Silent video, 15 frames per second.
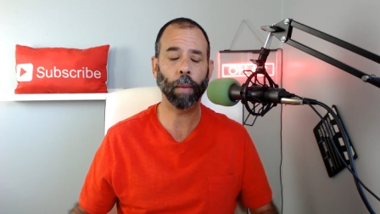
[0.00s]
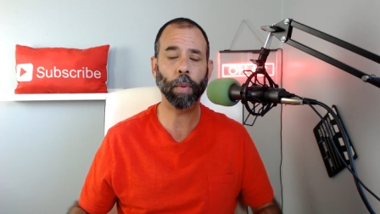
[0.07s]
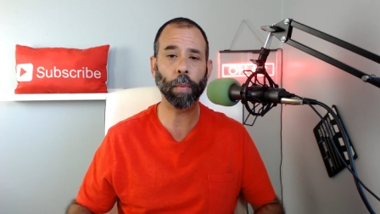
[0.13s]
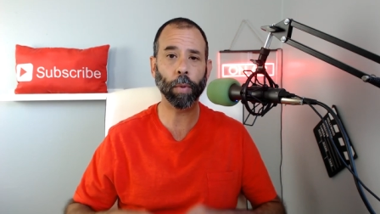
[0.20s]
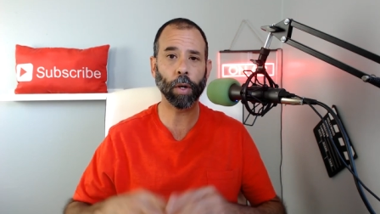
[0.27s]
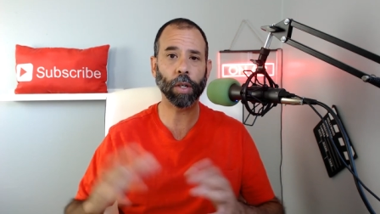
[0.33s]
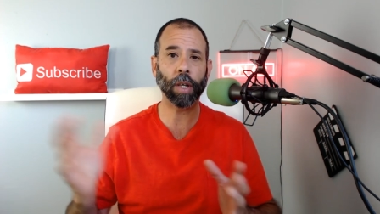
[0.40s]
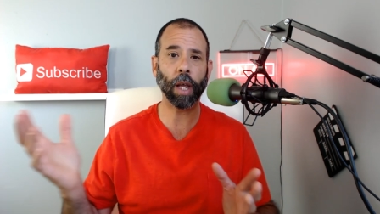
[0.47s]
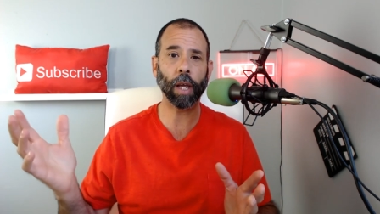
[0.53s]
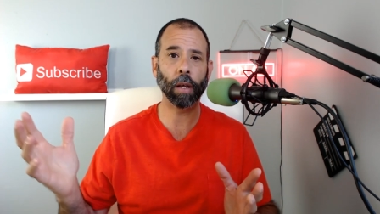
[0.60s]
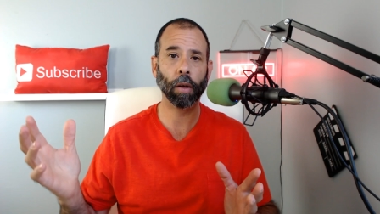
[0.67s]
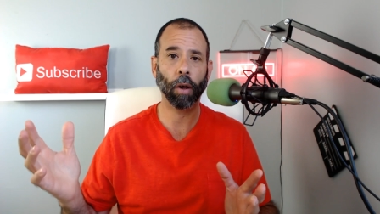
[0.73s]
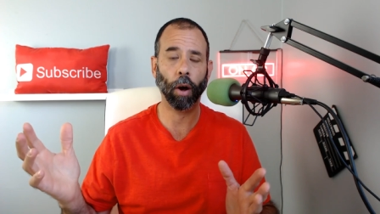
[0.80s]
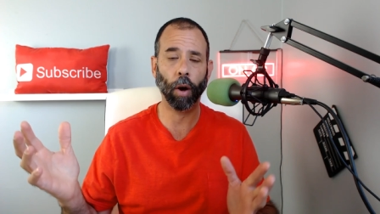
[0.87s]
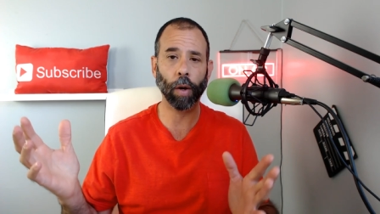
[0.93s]
And people are
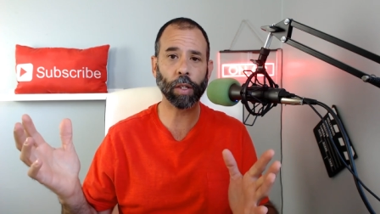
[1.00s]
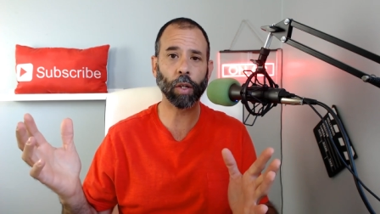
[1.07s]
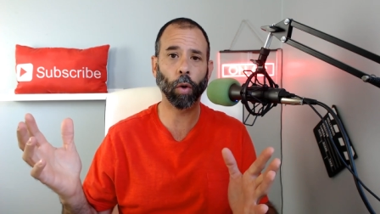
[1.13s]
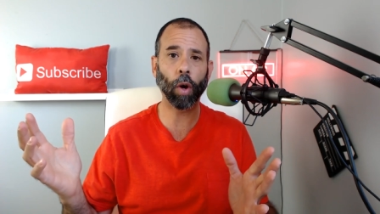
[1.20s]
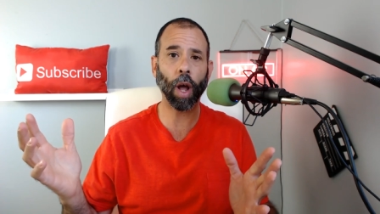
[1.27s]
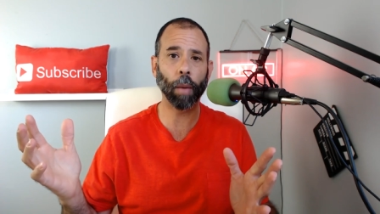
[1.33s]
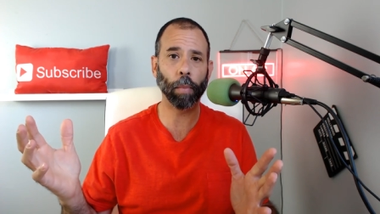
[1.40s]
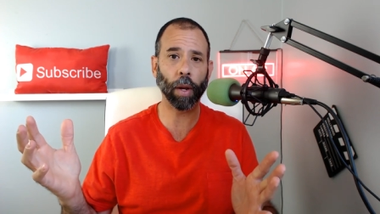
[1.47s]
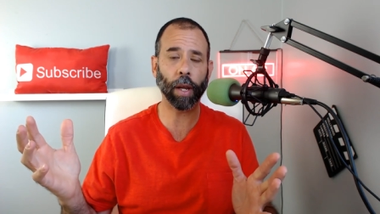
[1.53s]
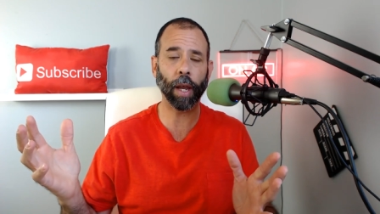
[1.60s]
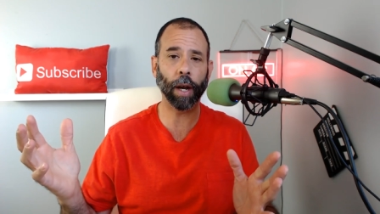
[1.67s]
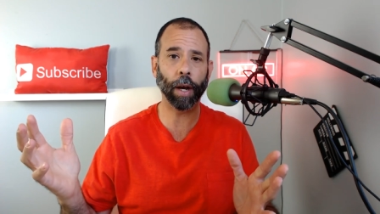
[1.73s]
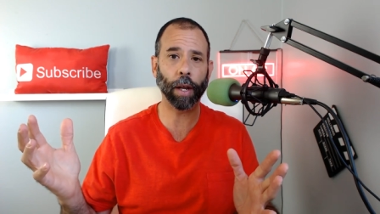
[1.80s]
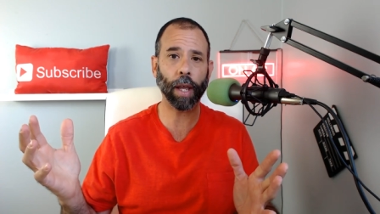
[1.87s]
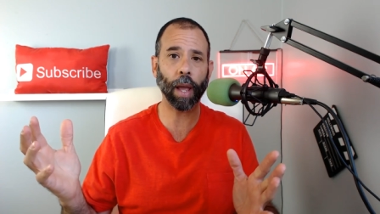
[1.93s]
saying, oh, it's so
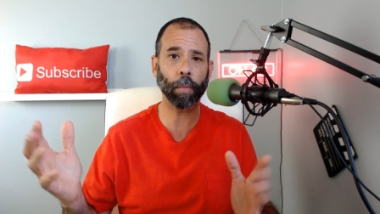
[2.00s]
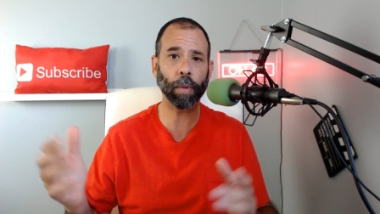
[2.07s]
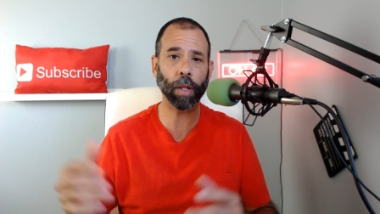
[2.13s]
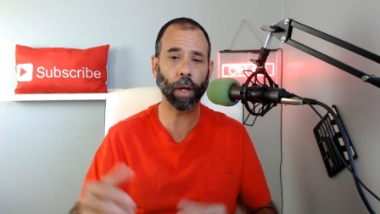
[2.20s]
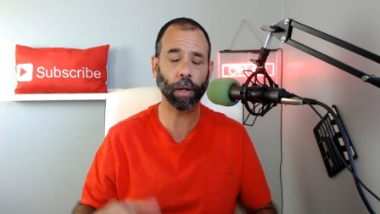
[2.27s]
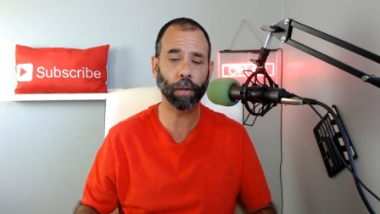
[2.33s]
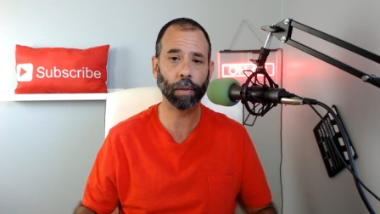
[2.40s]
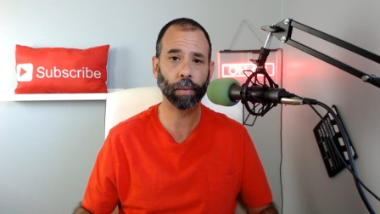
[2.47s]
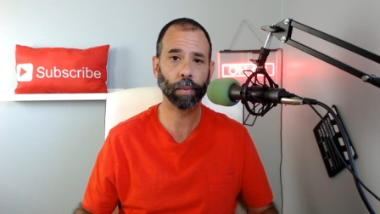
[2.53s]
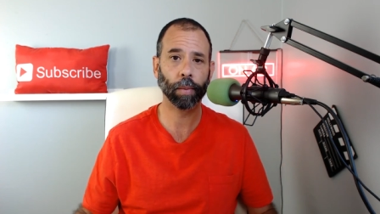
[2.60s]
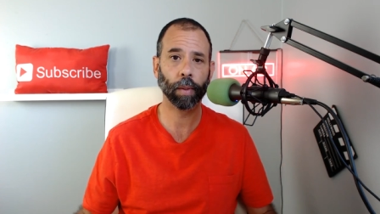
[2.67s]
complicated. It can't be done.